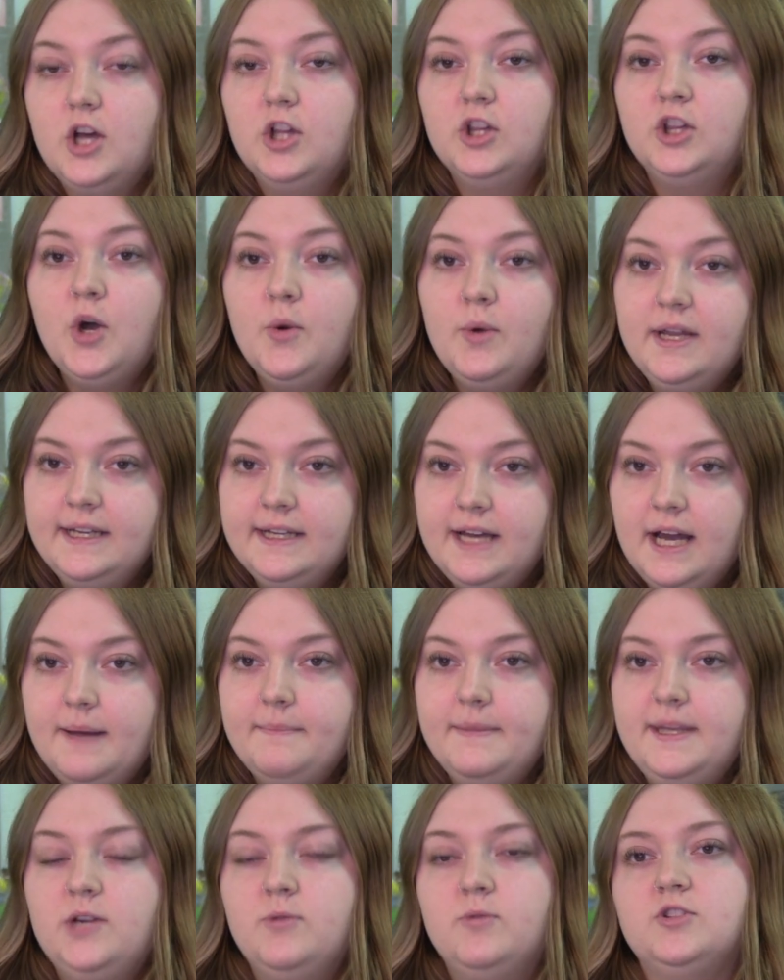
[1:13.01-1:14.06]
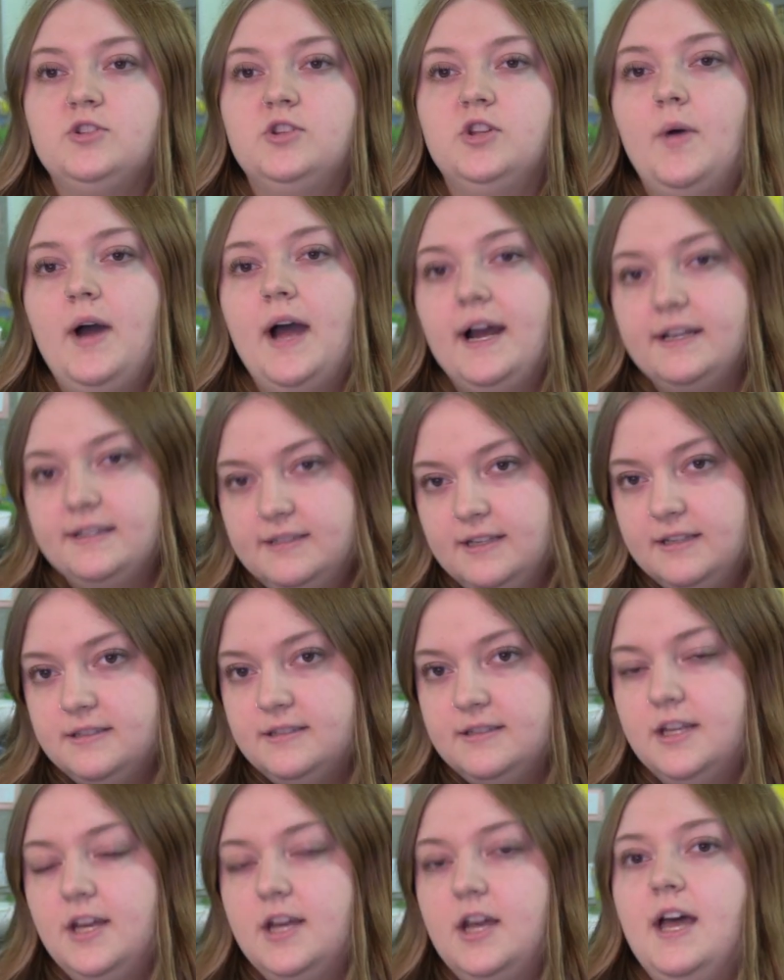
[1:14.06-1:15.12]
Low income equals low
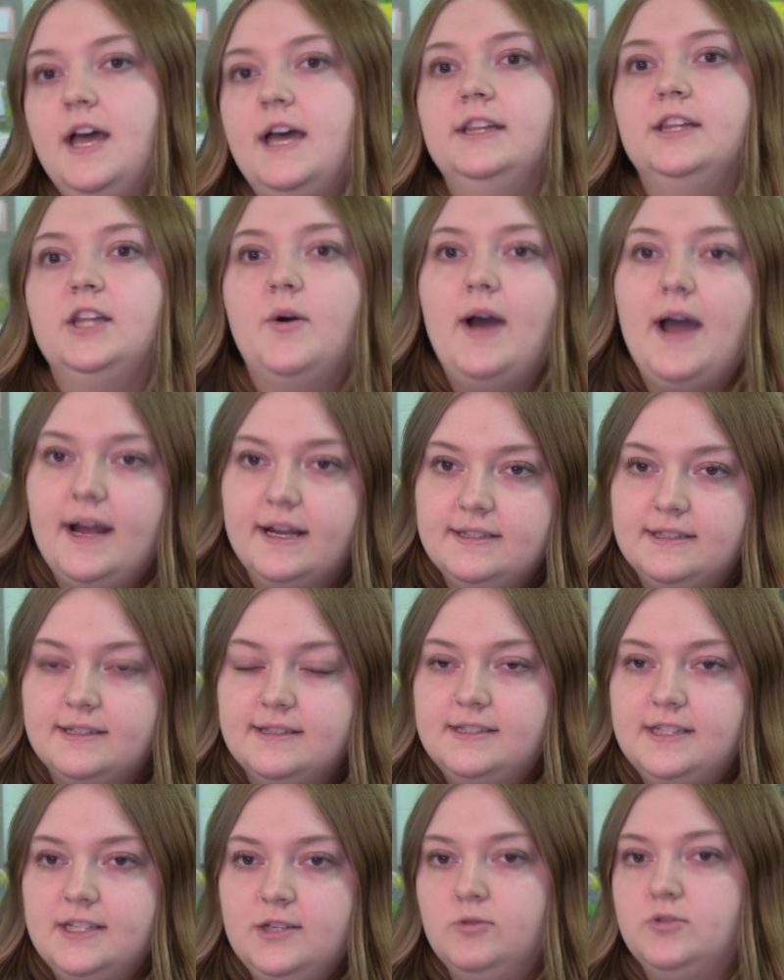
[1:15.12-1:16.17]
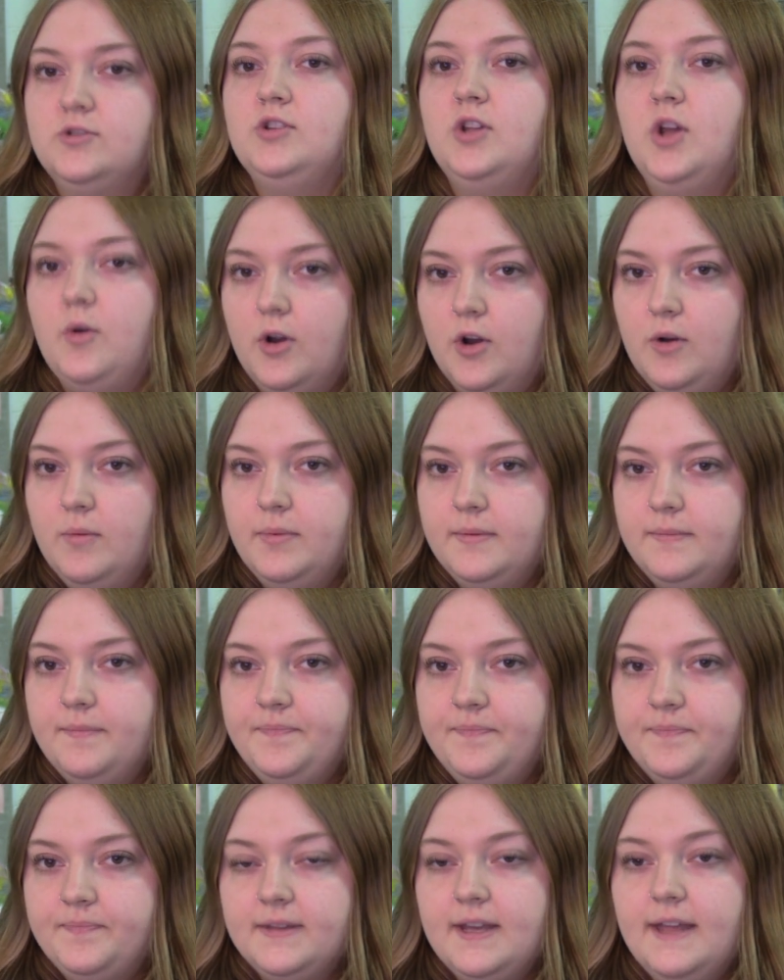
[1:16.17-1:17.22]
access, and low access equals low hope.
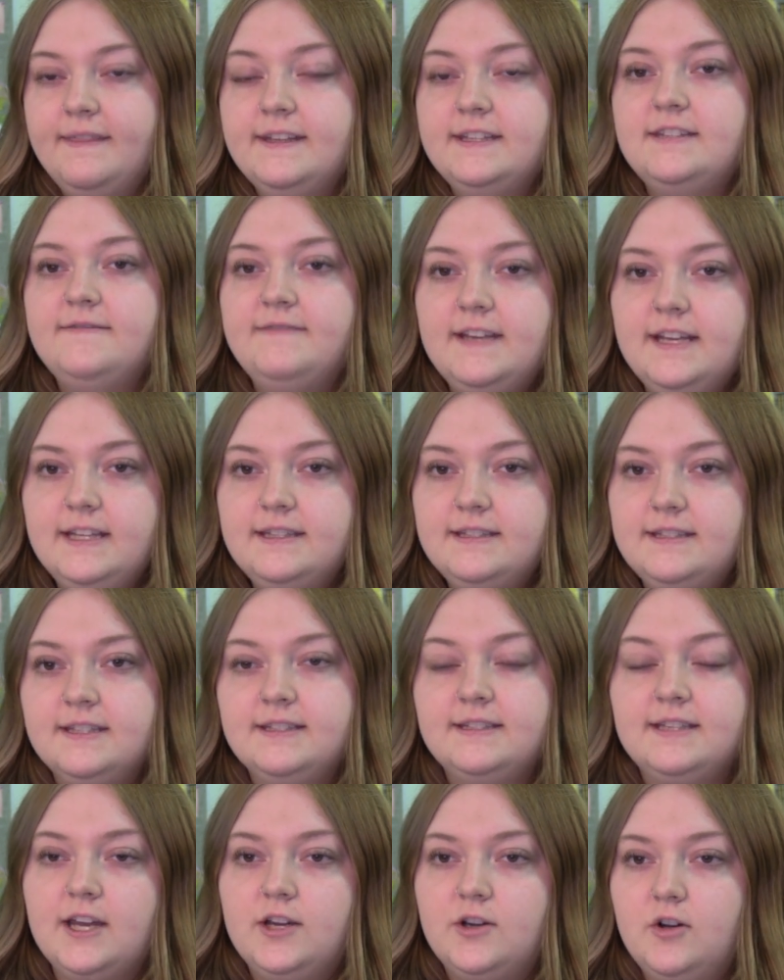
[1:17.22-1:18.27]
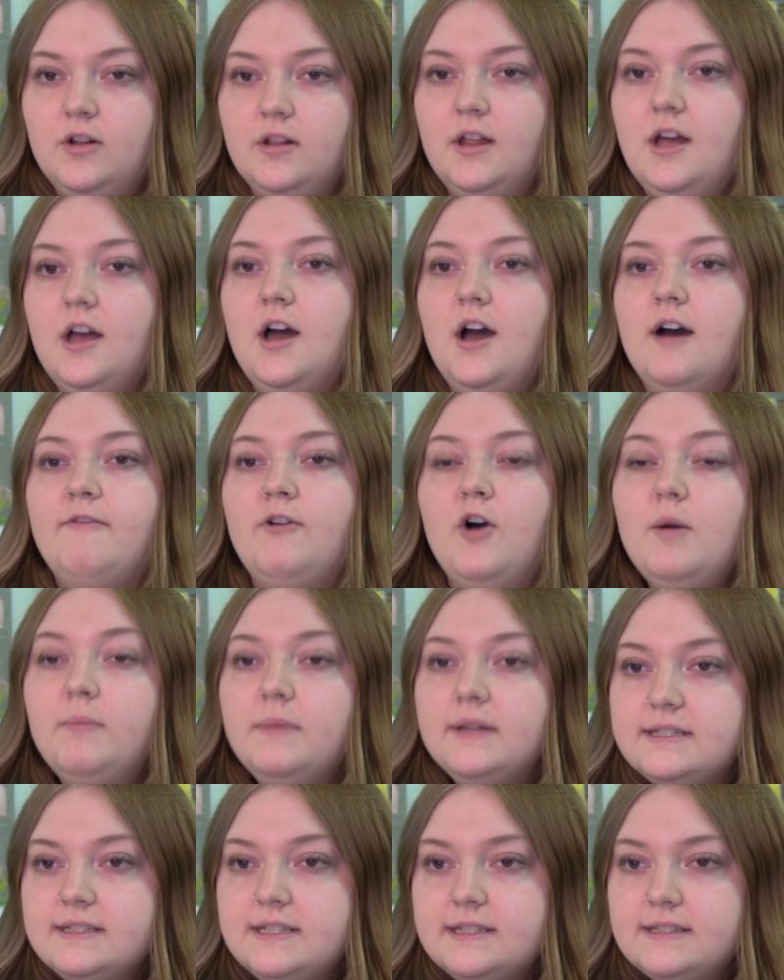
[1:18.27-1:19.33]
This feeds the cycle of
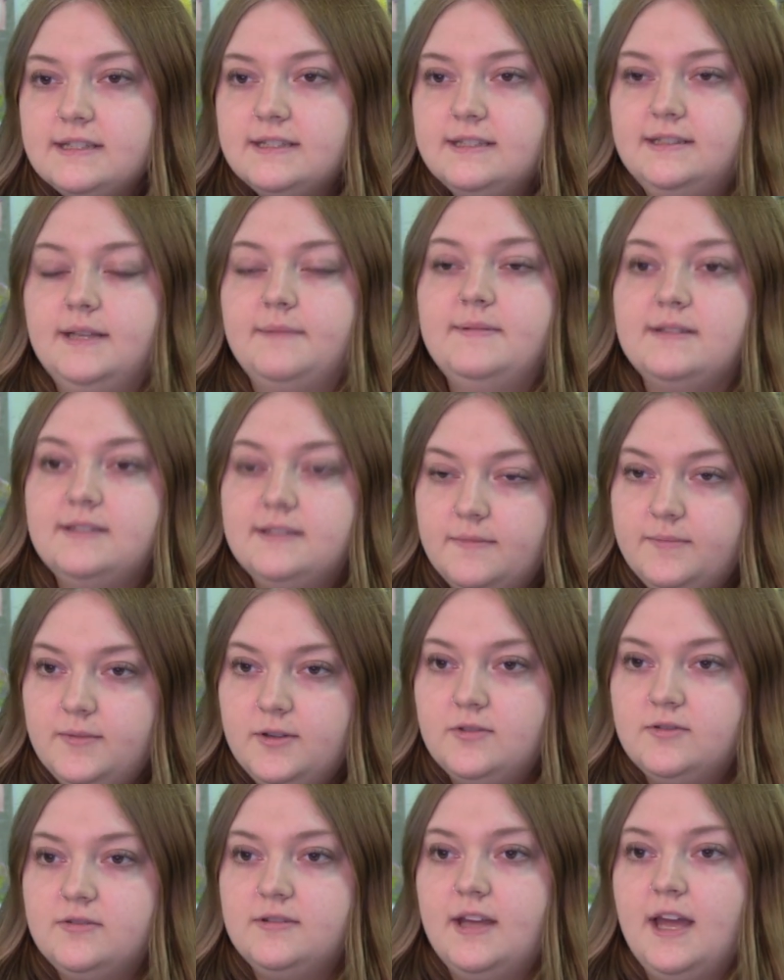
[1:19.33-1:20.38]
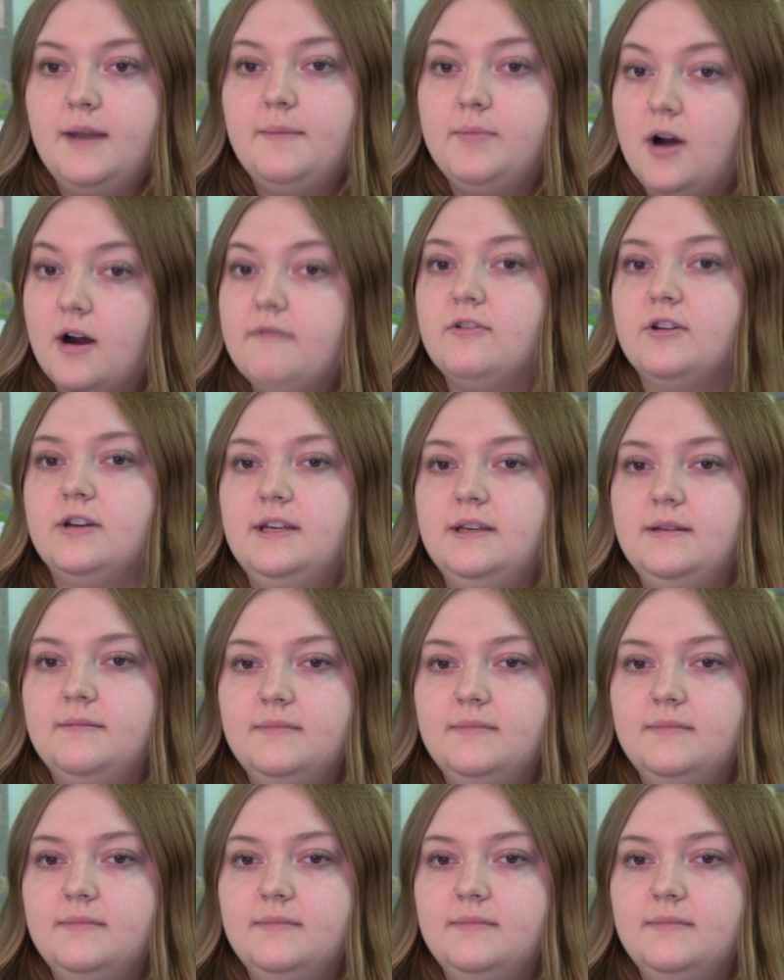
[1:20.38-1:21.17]
homelessness, substance abuse, and poverty.